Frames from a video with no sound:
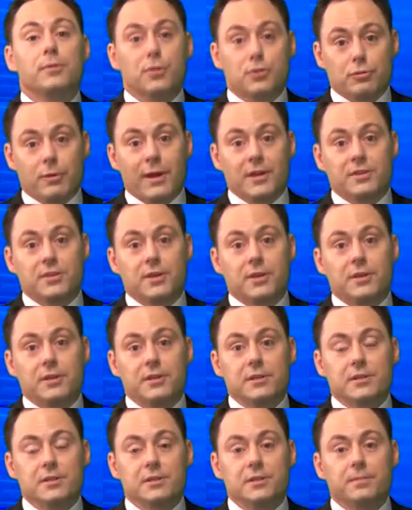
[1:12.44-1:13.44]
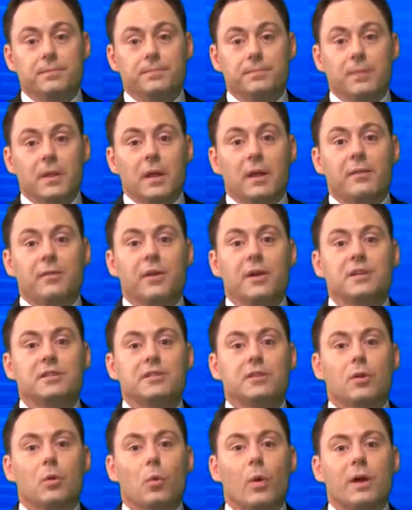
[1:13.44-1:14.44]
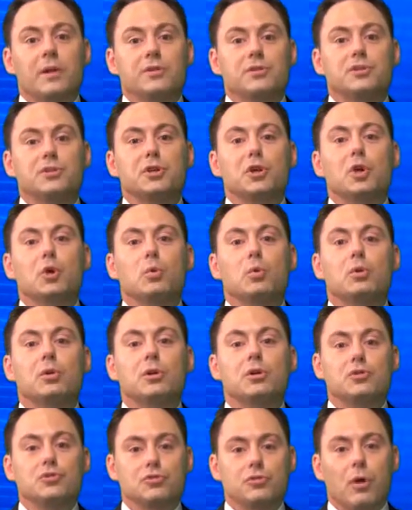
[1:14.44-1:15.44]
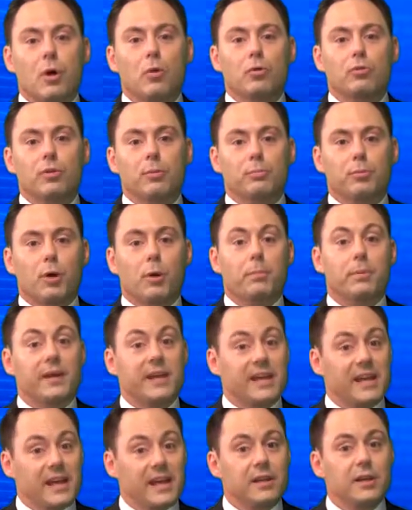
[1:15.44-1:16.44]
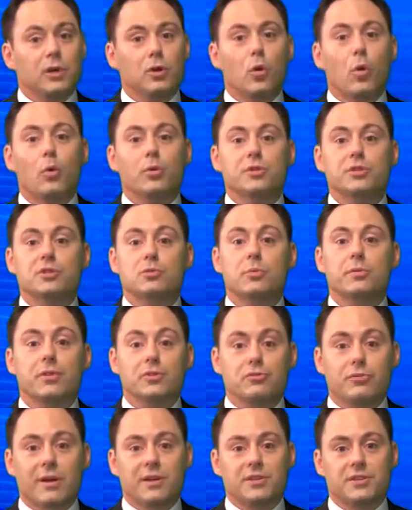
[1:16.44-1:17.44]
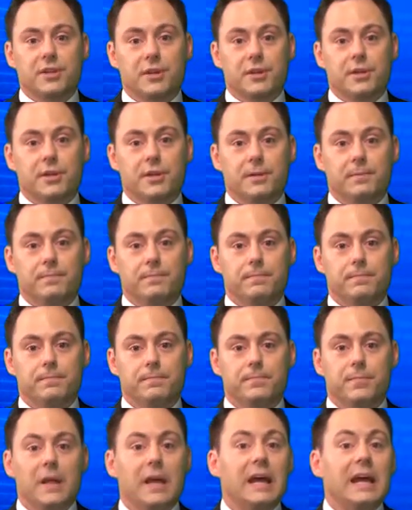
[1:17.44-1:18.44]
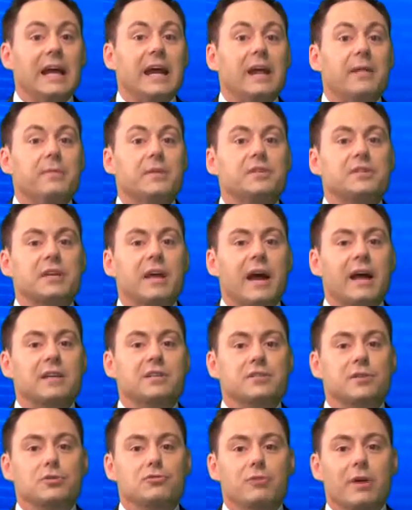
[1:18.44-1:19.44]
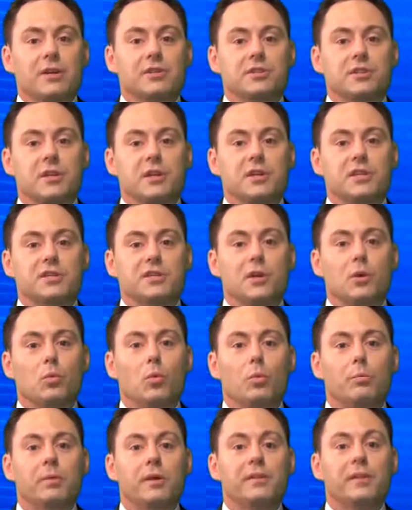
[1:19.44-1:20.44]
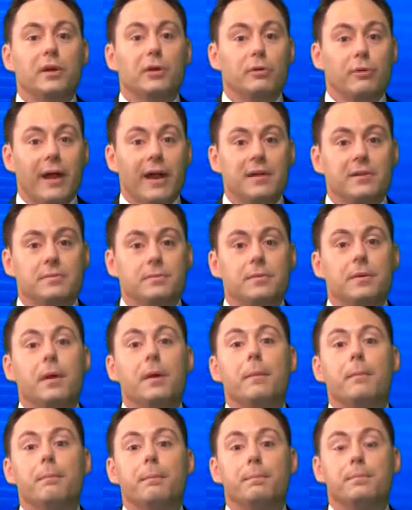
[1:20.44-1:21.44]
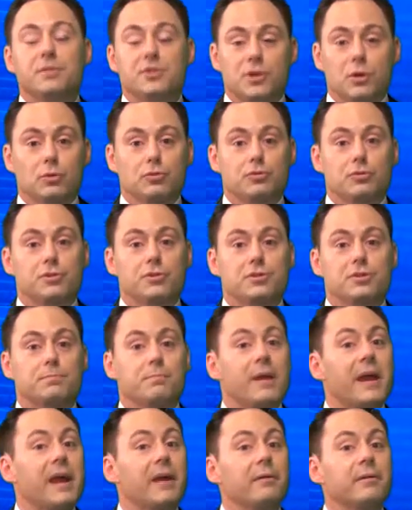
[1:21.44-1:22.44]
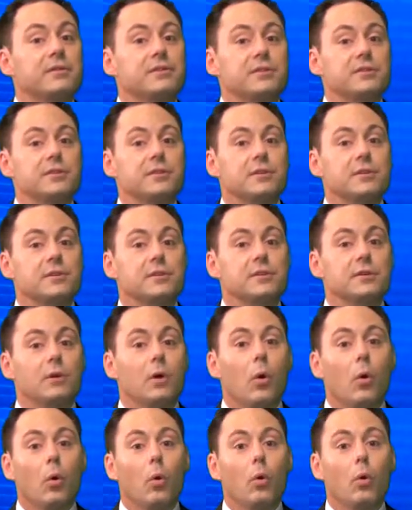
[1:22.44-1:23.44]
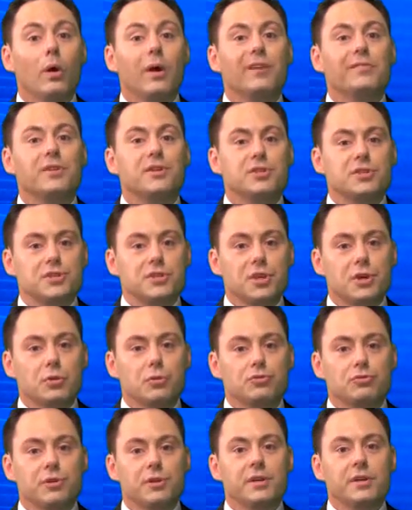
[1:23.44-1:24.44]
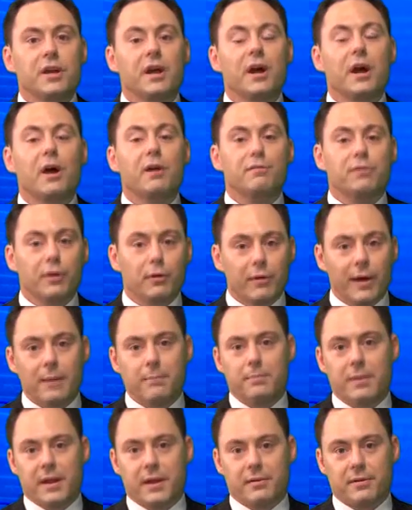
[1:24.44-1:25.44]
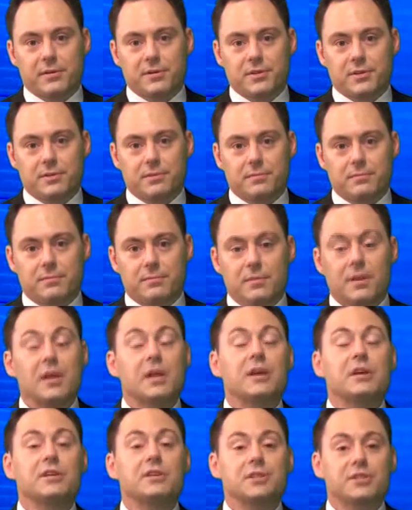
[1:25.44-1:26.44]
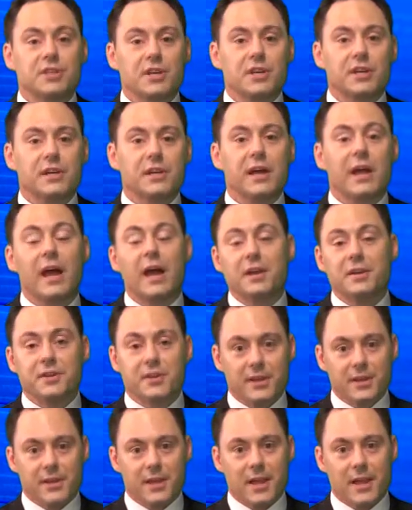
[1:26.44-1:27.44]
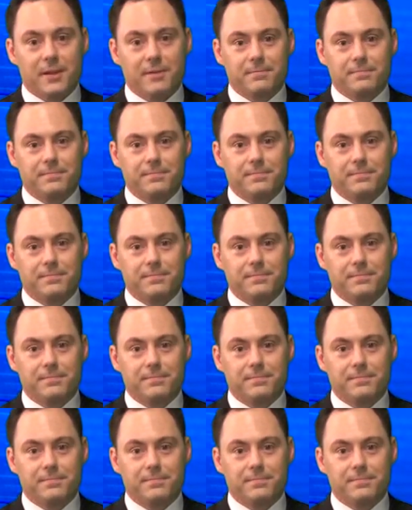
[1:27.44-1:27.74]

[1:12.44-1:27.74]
The trustees, these are the ones who will control the property in accordance with the trust deed. In this case, the trustees will be the grandchildren's parents or the children of the grandparents, C and D.